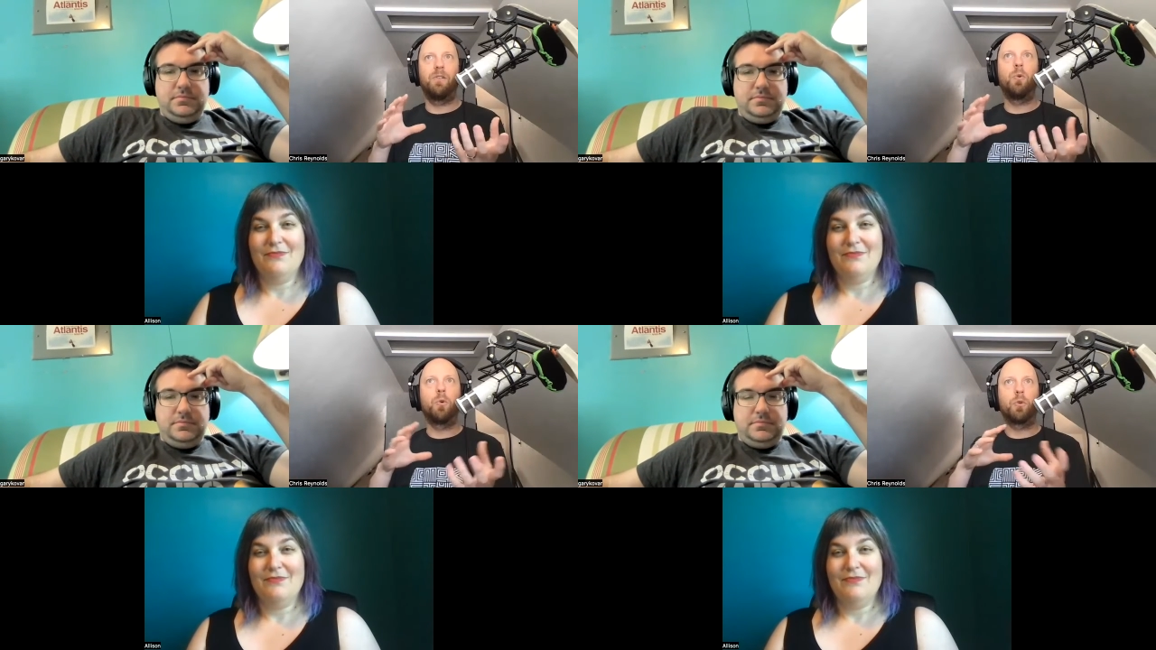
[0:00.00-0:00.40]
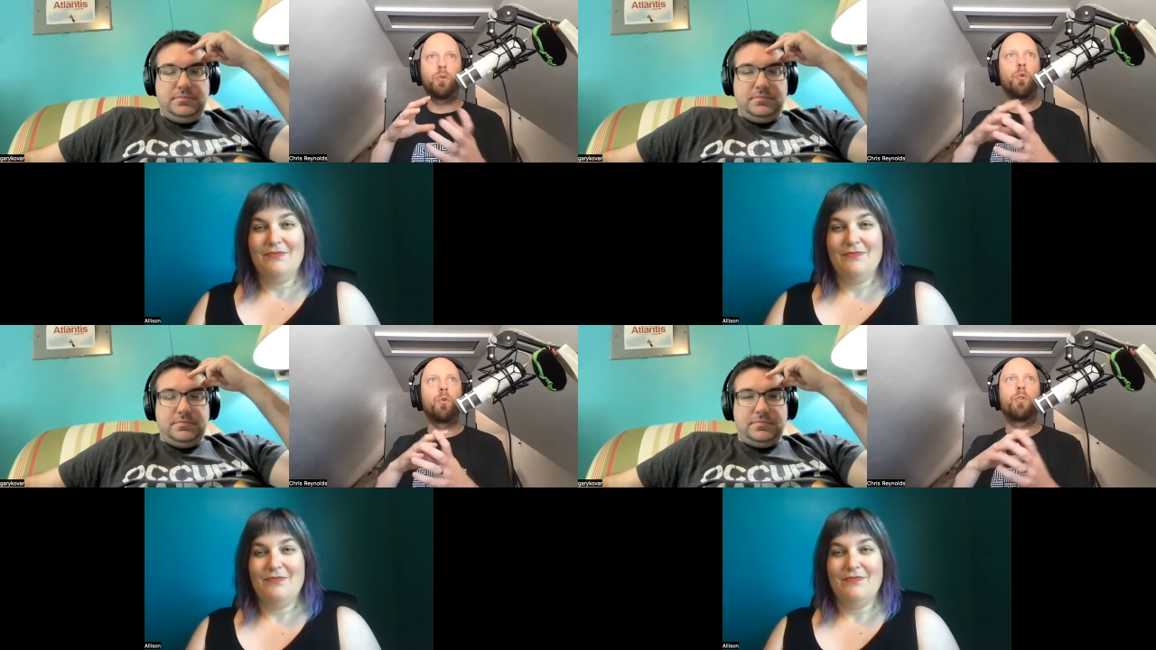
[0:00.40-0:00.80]
Speaker 1: or
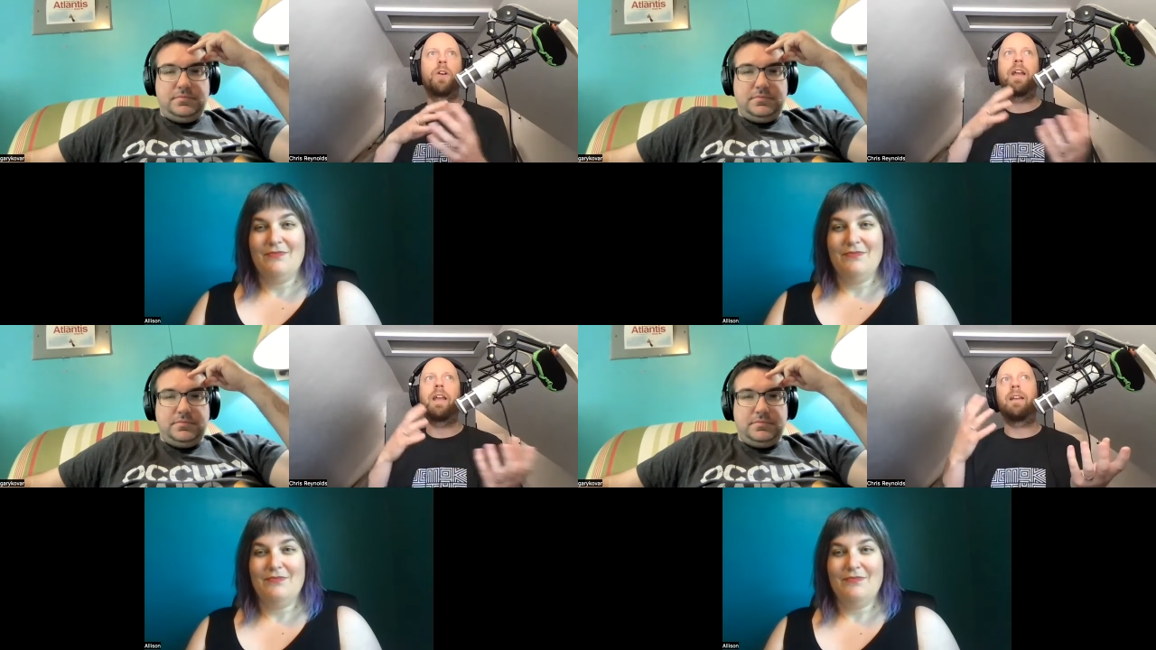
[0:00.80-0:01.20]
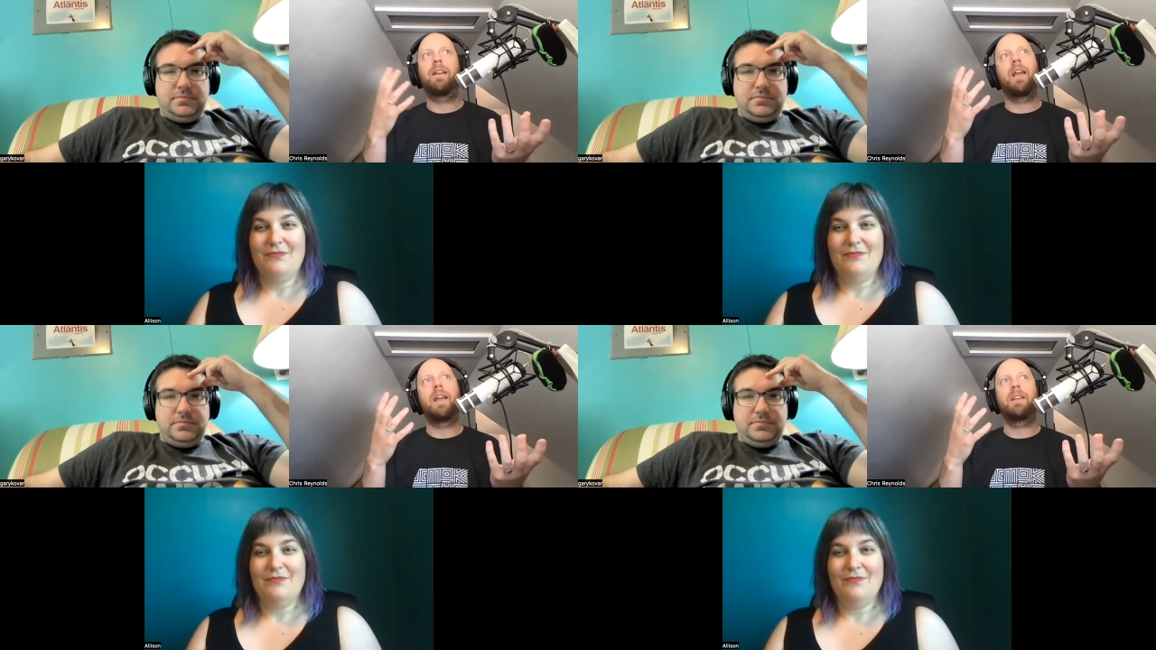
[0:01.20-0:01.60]
or a
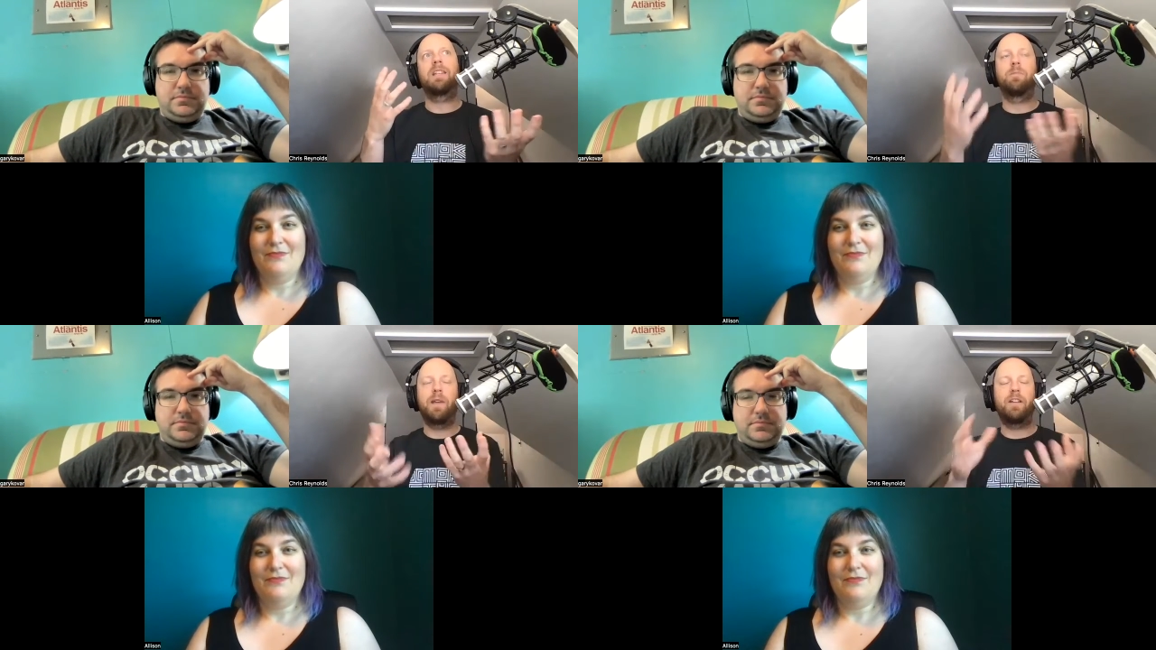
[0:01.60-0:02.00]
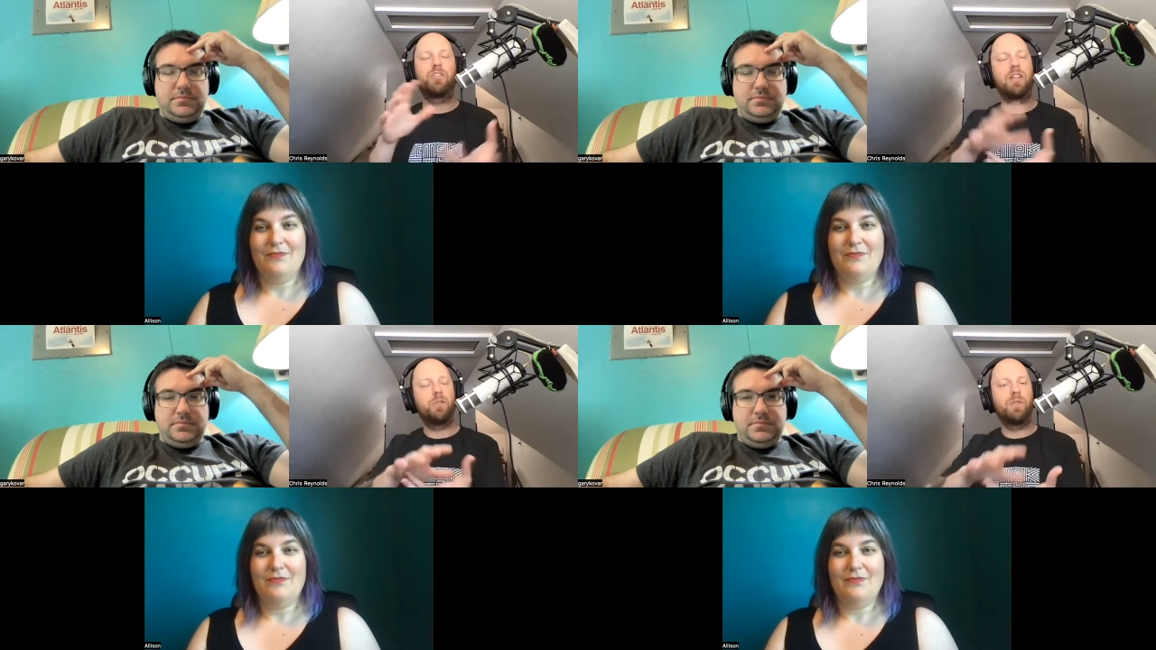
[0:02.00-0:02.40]
a speech
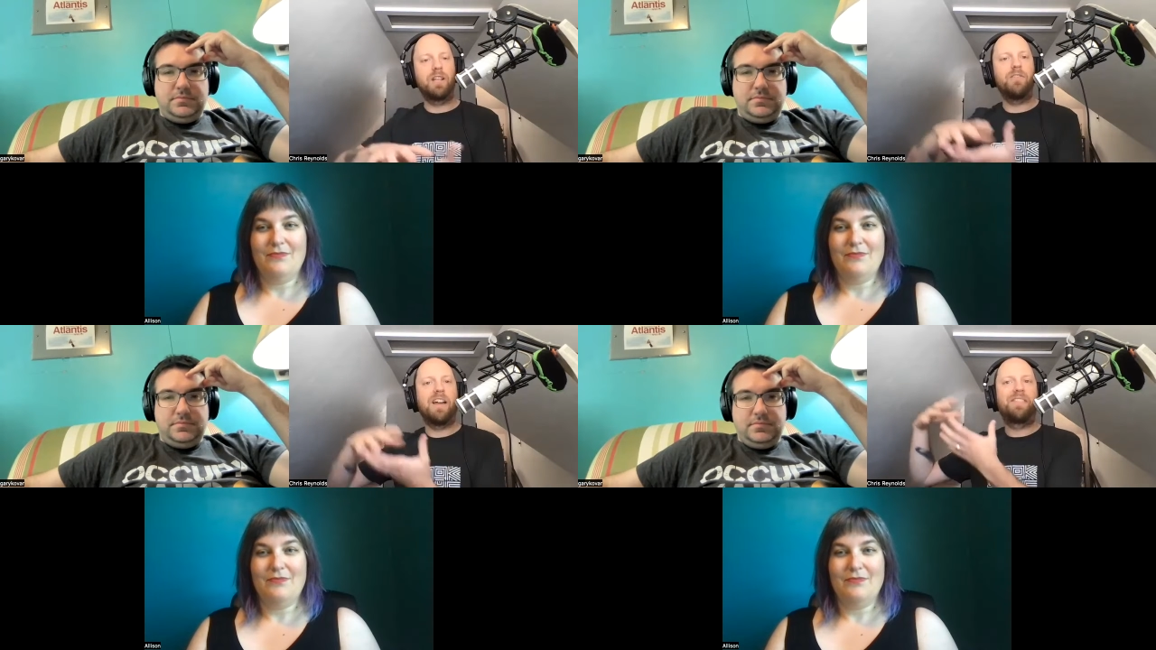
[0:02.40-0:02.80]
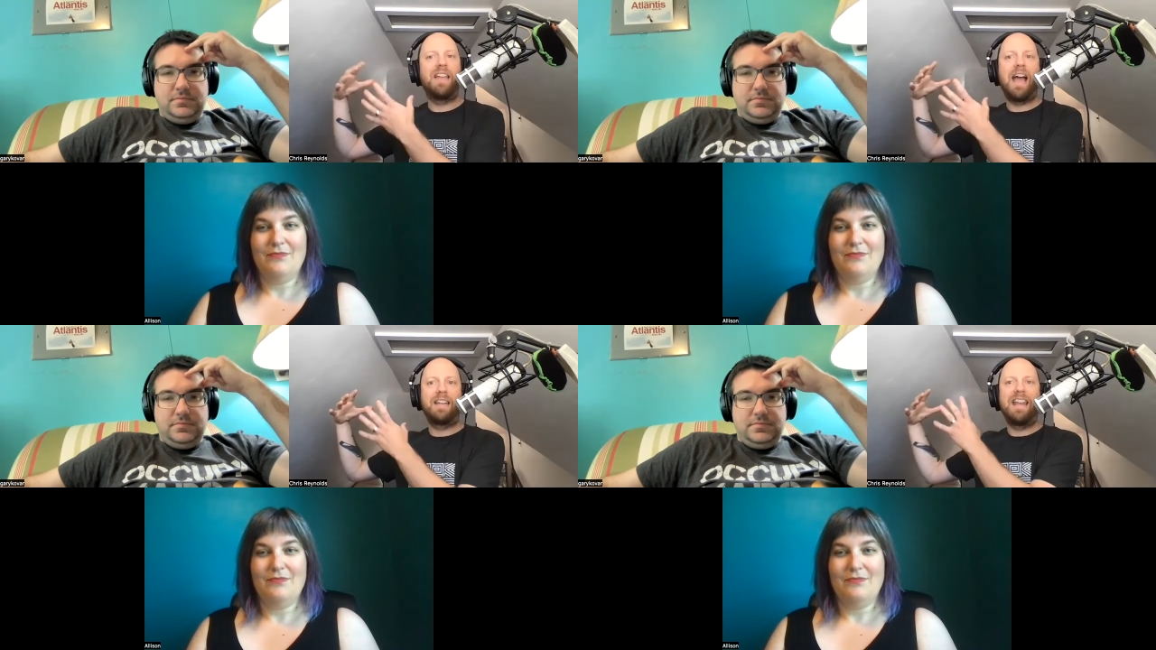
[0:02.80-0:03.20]
that you would give at,
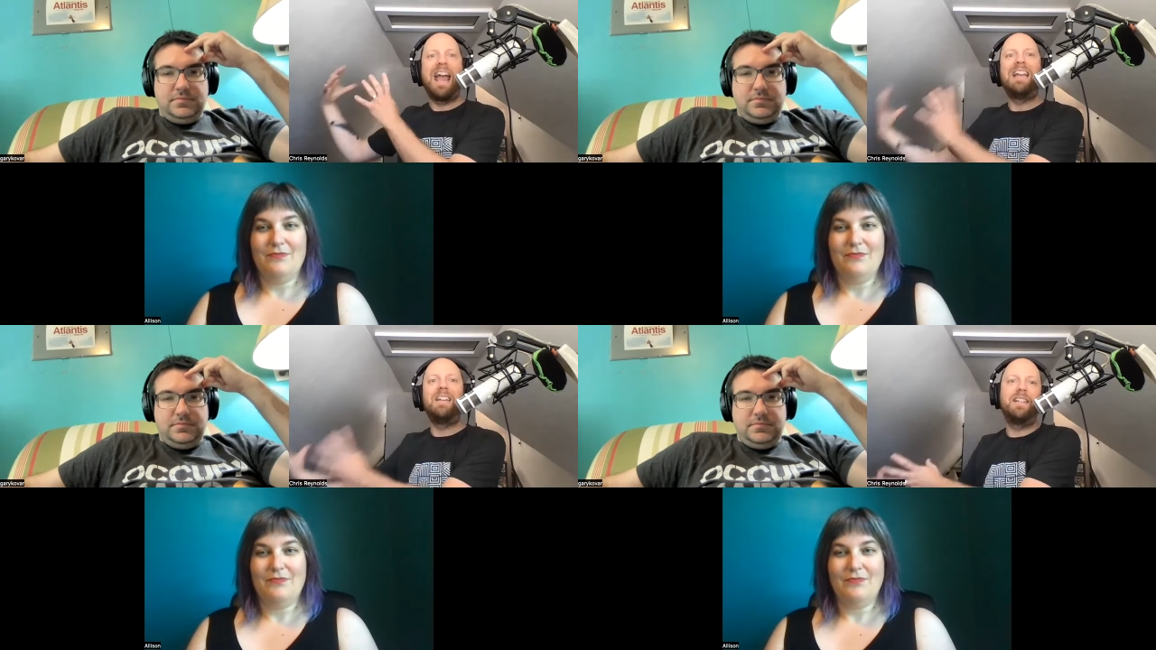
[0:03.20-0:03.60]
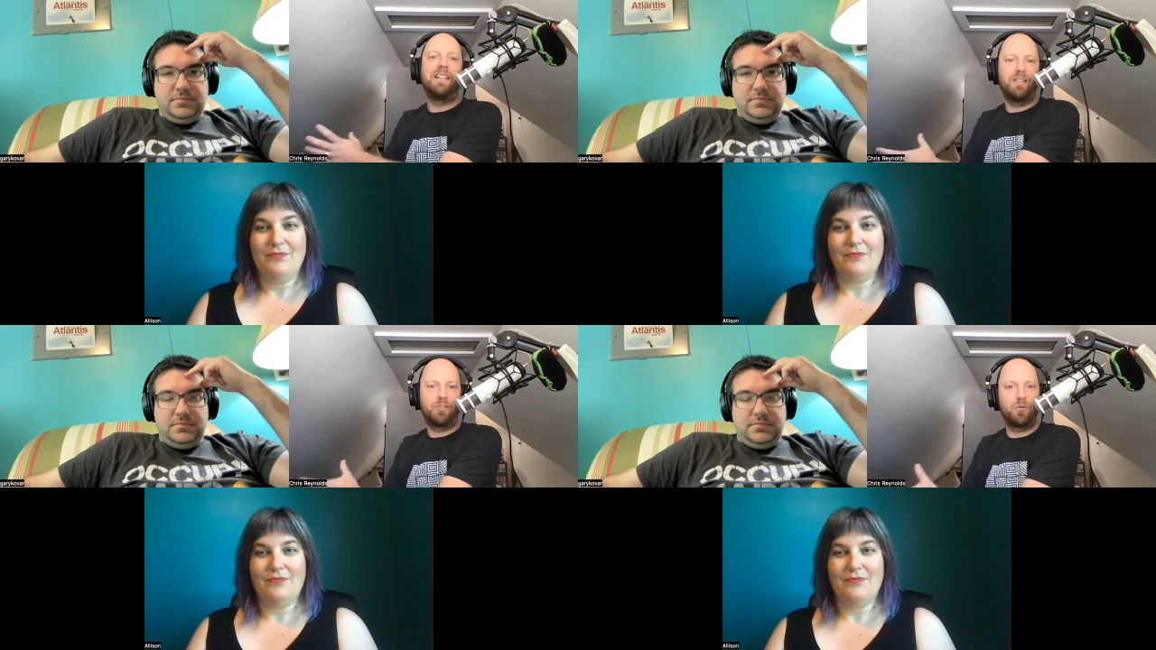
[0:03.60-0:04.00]
at an
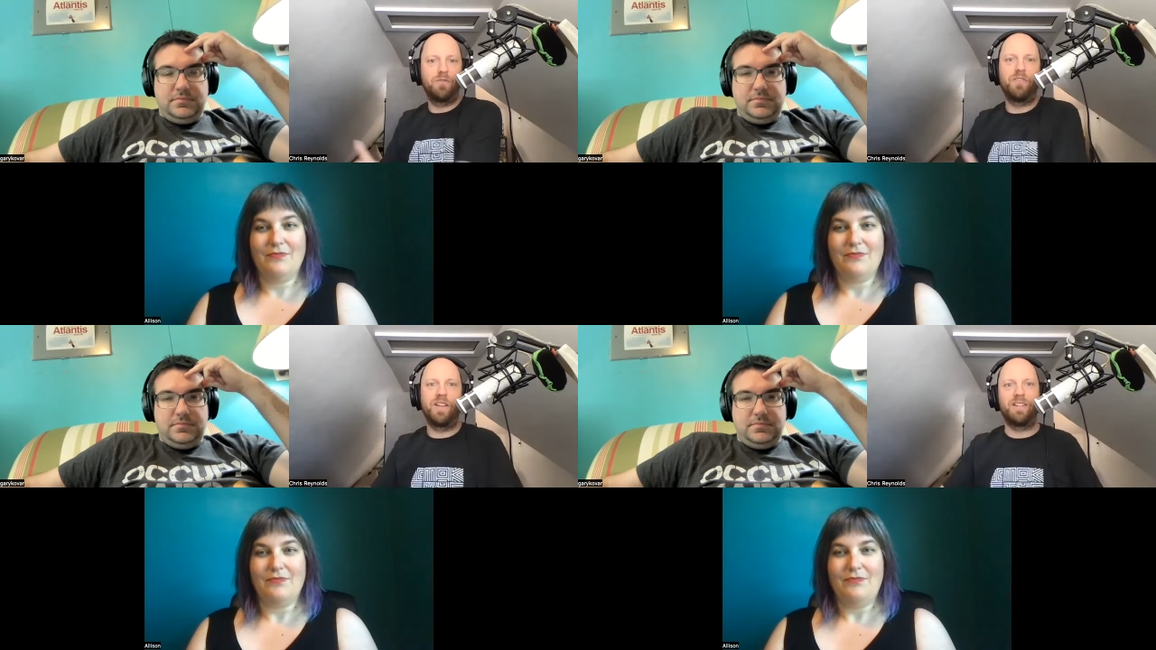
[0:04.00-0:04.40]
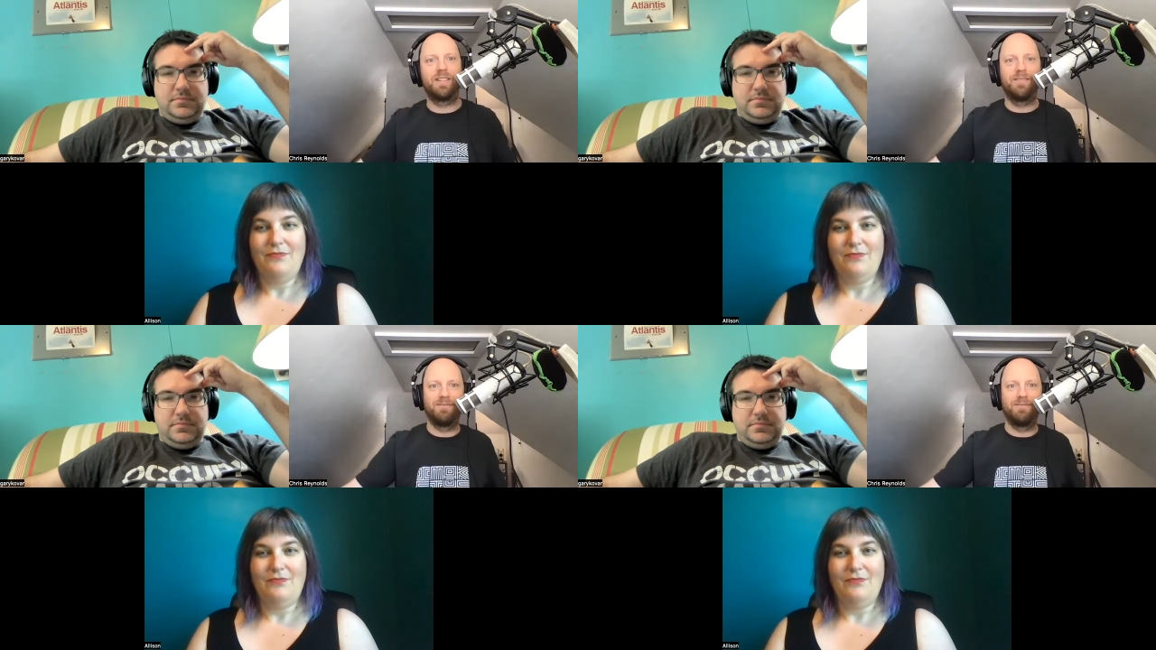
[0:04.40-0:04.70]
ending sort of event.